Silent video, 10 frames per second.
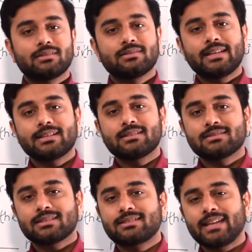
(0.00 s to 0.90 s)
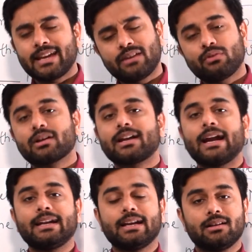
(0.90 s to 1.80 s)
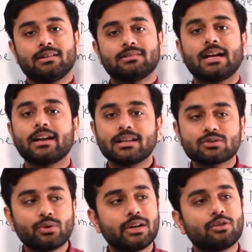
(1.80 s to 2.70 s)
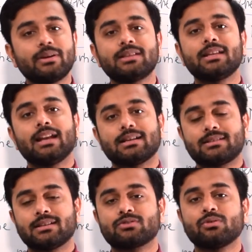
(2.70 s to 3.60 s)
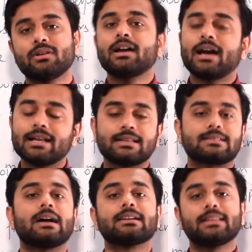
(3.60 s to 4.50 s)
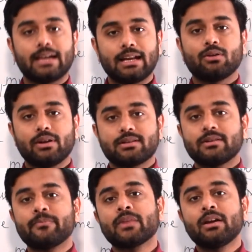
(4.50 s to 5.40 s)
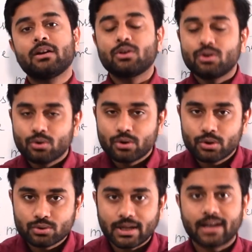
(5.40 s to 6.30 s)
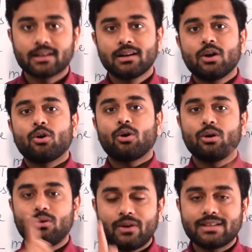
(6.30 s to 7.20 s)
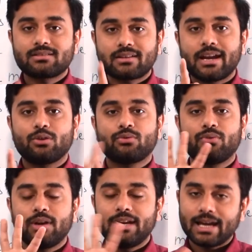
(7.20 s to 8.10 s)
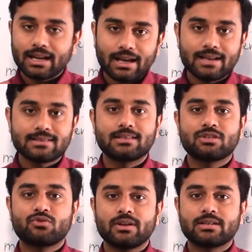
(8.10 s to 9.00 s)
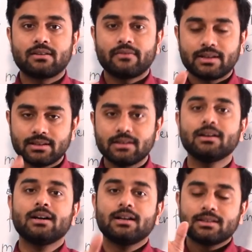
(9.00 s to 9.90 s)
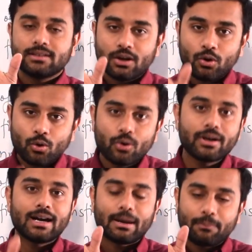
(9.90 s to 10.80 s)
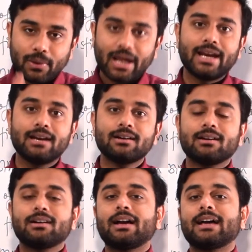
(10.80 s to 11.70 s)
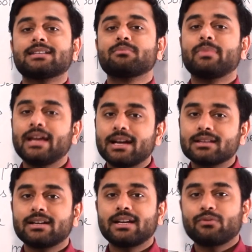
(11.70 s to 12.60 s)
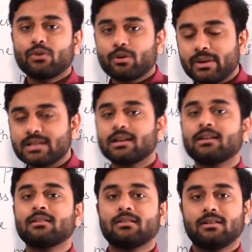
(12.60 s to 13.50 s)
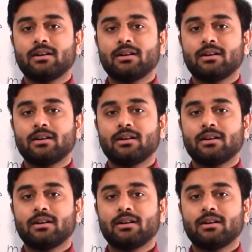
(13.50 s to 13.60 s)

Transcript: they just take it for granted that it is going to be in the elastic zone and they start the calculation. Don't do that. Always try to fully analyze the situation, whether the load applied has made the deformation